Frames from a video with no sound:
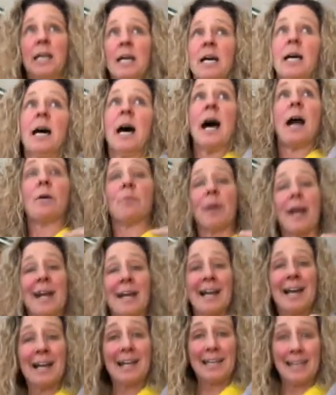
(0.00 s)
I ran
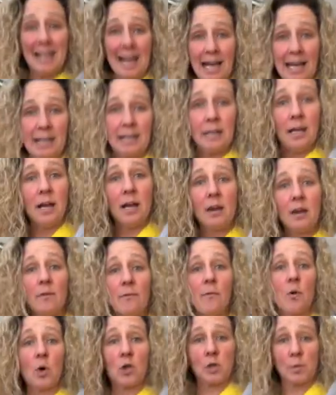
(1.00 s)
again for
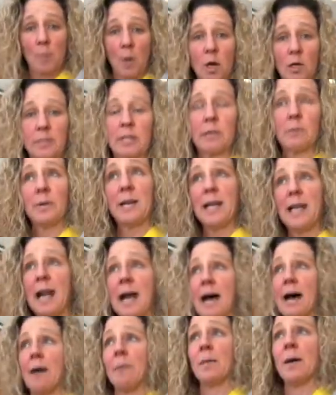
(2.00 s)
Spaulding
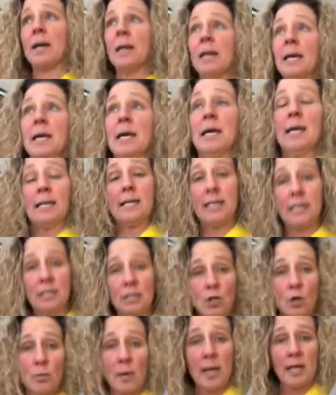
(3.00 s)
Rehab, needed to
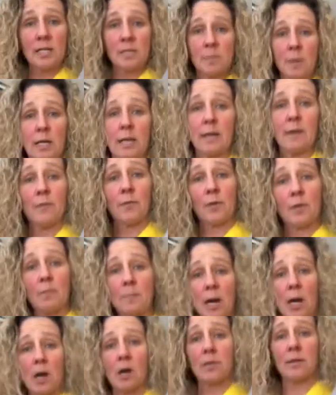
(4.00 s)
raise money for the
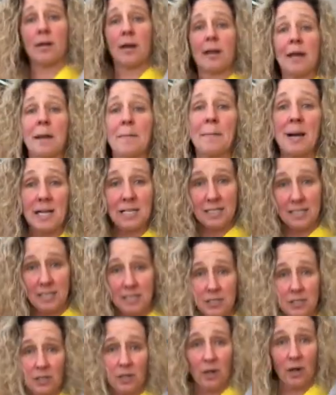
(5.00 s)
marathon, and my
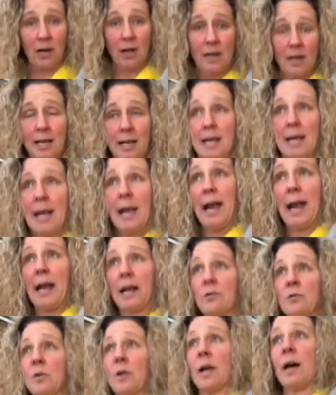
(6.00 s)
sister,
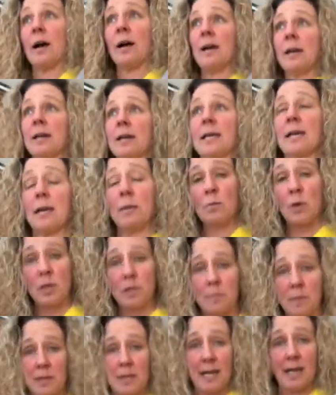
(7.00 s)
Andrea, came with me
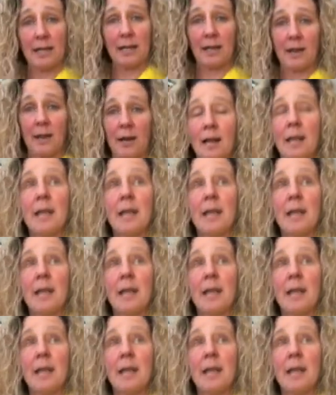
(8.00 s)
that year.